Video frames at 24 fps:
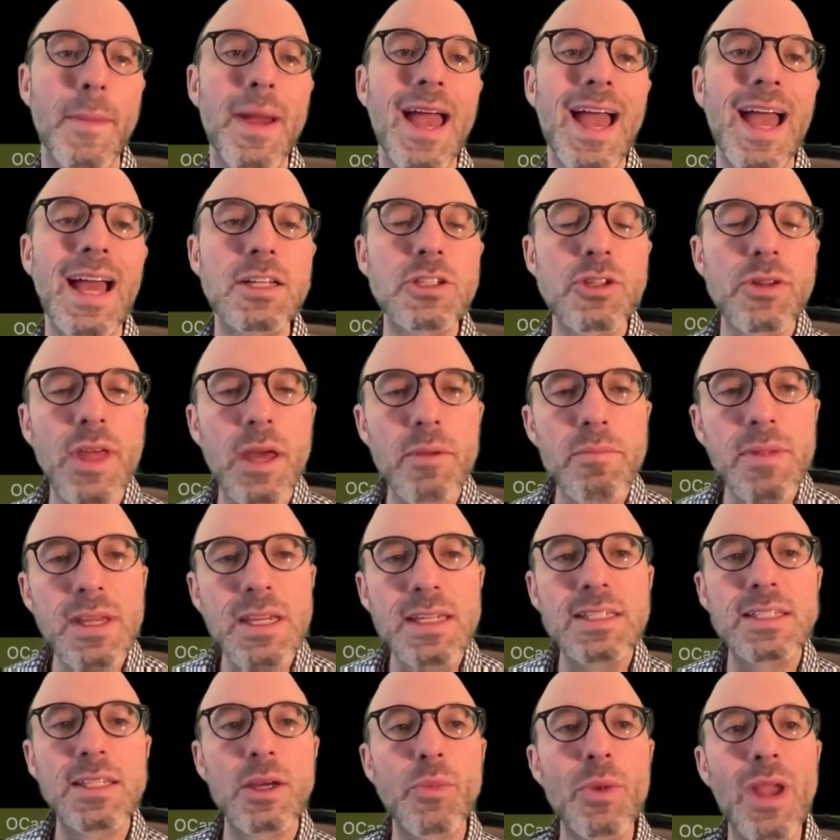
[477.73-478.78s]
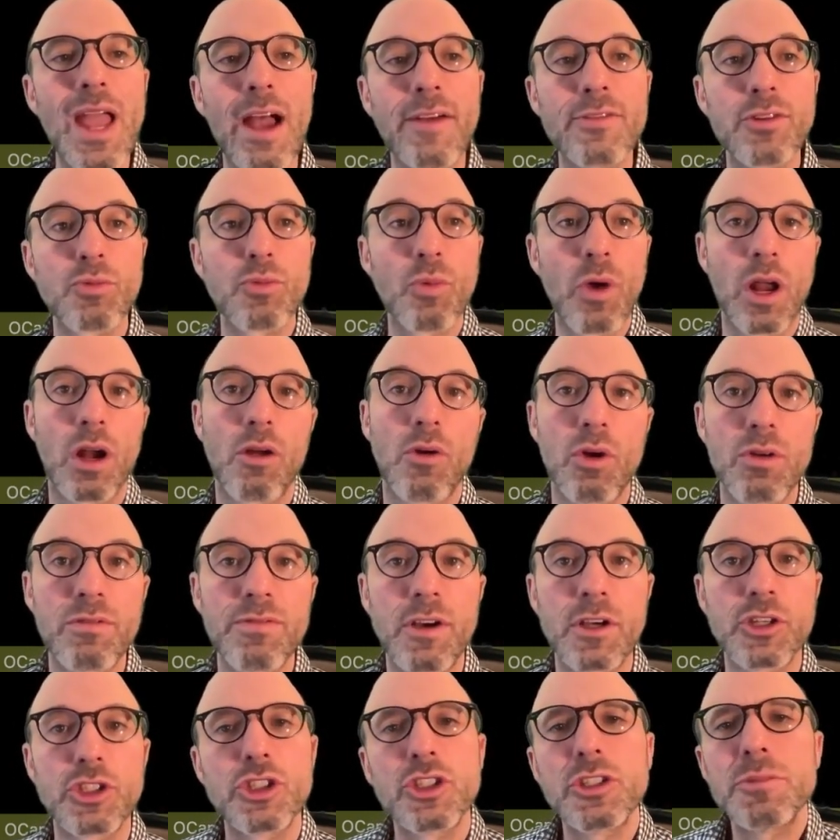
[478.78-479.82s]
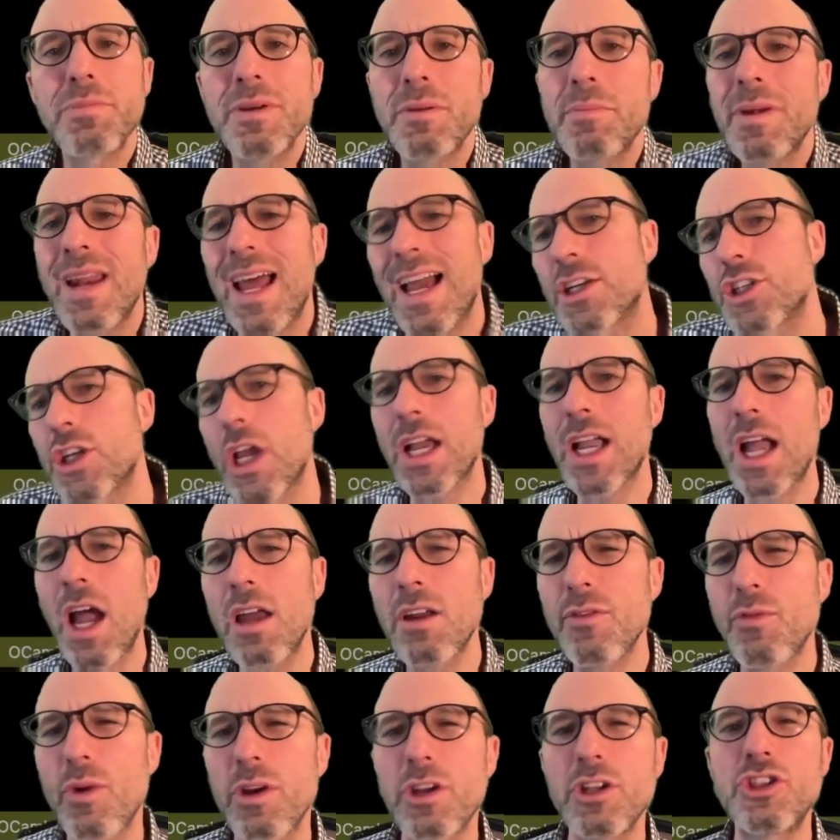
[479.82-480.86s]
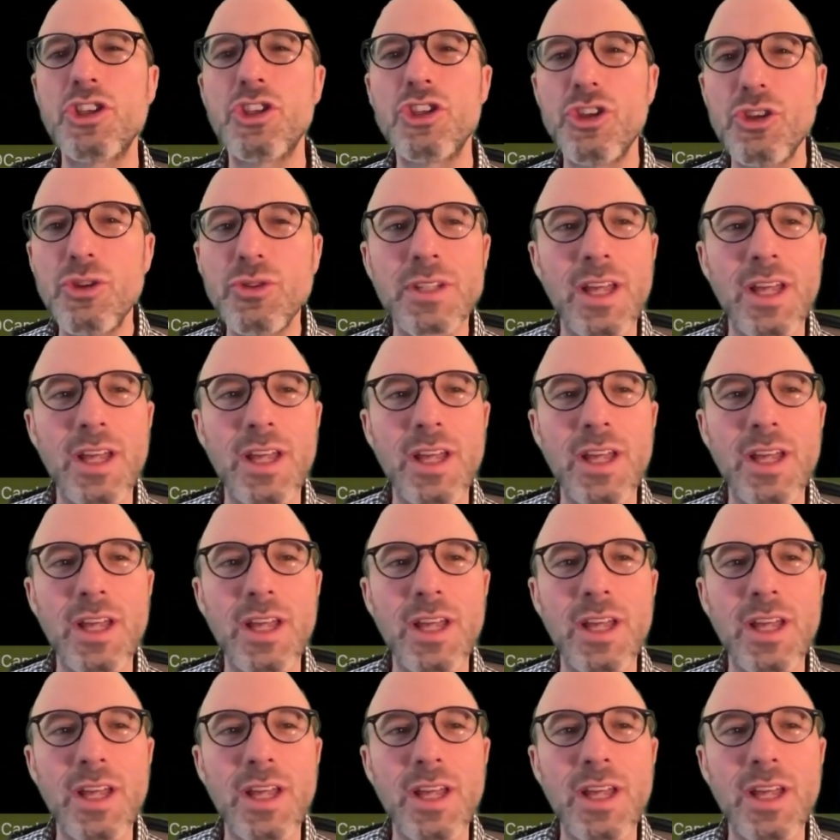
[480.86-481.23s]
And so that means that we have to write our own functions. But actually, I kind of wanted to use